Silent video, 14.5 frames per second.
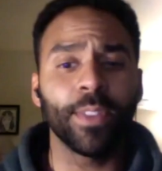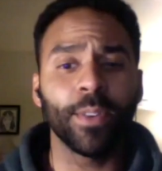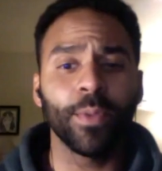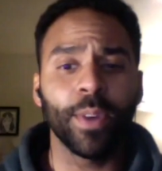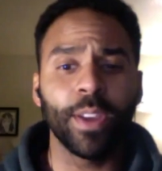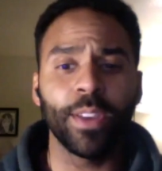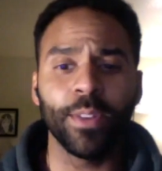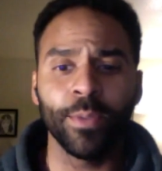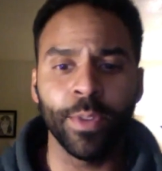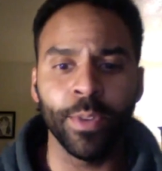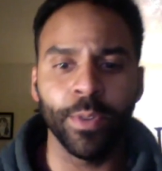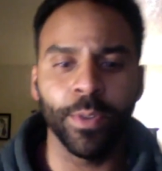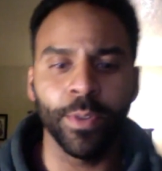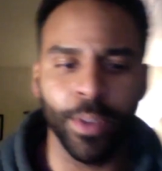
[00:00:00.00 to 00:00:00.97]
way
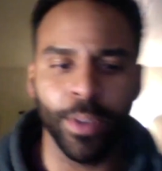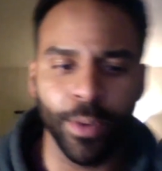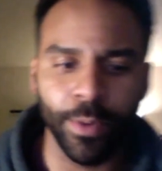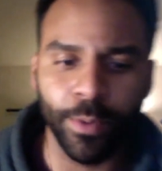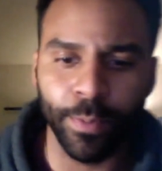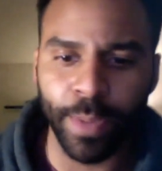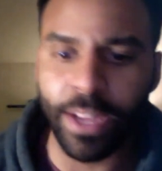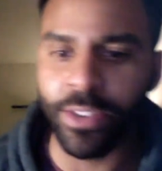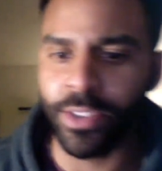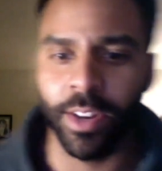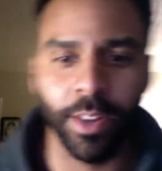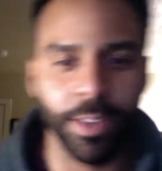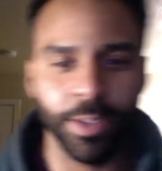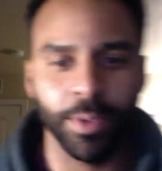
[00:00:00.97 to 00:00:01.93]
you pitched it
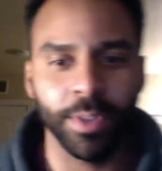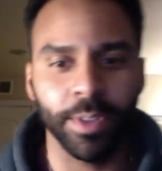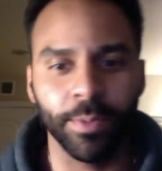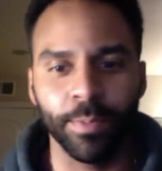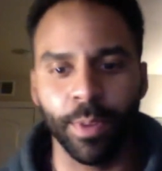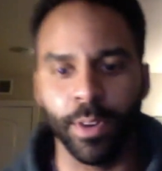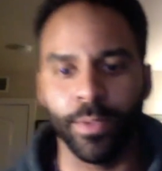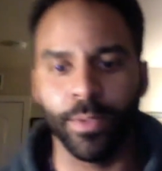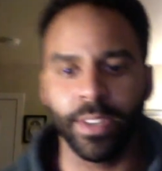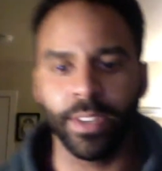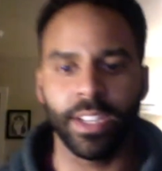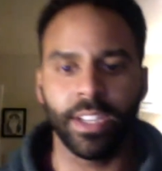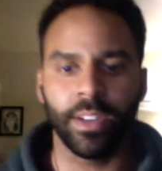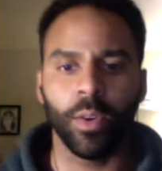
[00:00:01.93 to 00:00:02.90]
also is a perfect
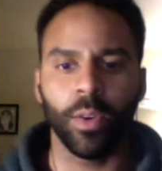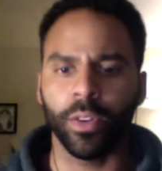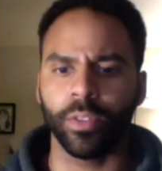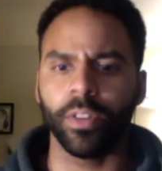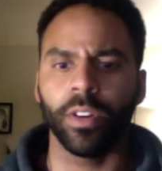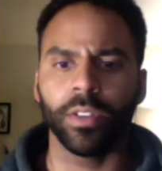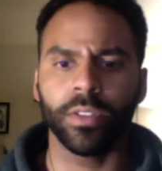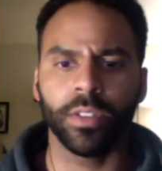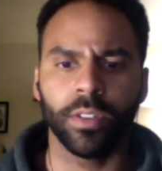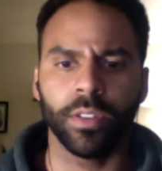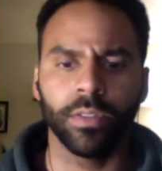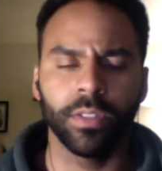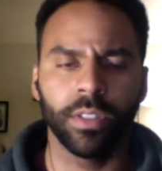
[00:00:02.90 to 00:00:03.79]
order also.